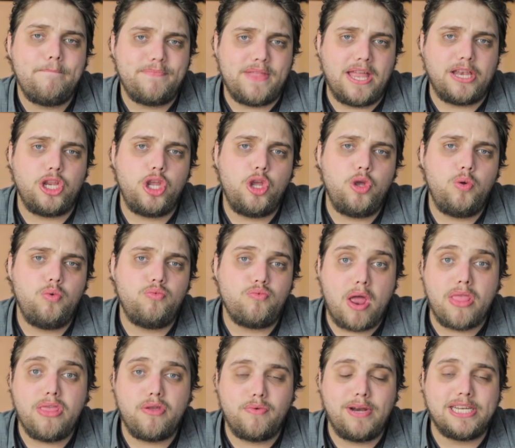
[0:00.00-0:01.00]
then you
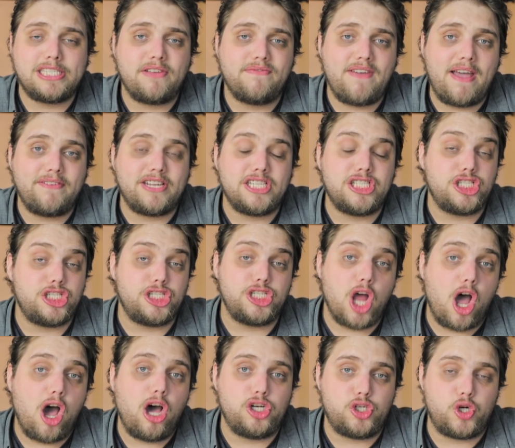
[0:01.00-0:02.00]
run the risk of having
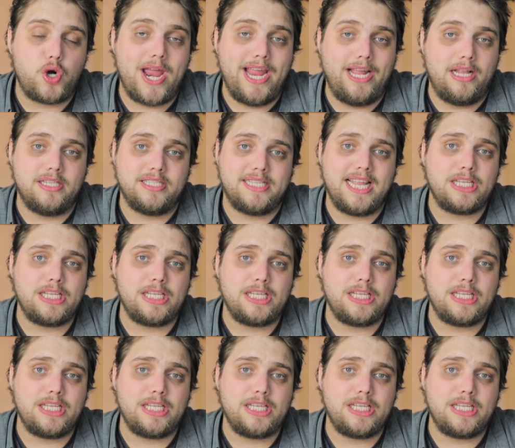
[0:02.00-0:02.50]
star trails.